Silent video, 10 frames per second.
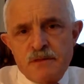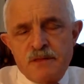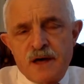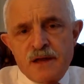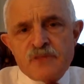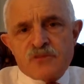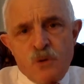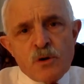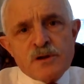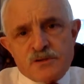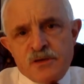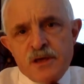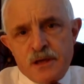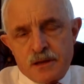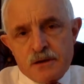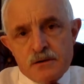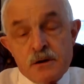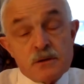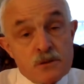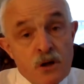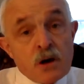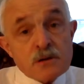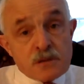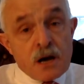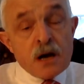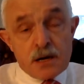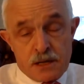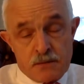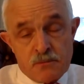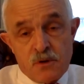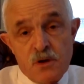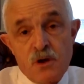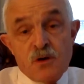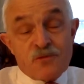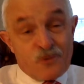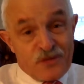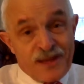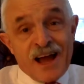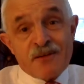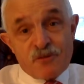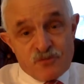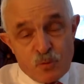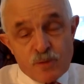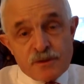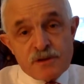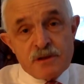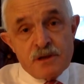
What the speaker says: that it's going to take a long time for the average woman,